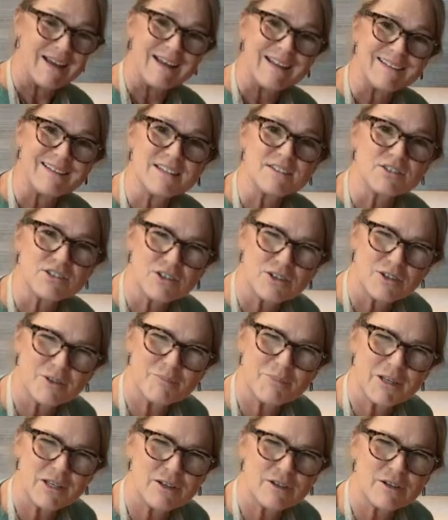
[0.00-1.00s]
these could
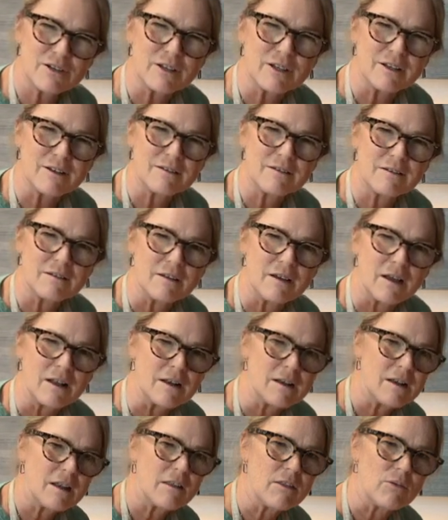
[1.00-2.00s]
be good on
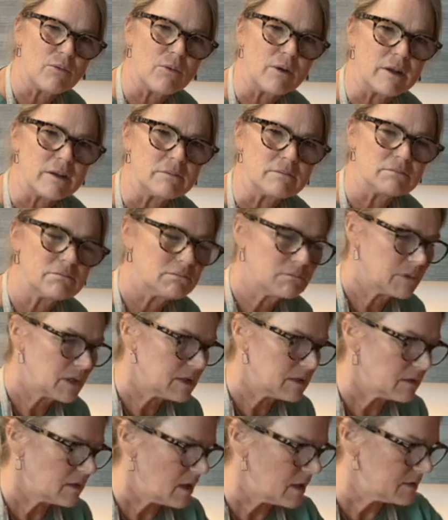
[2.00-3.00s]
another one,
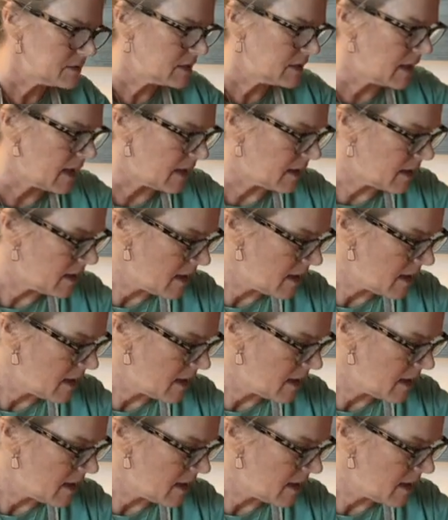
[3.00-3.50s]
but not today.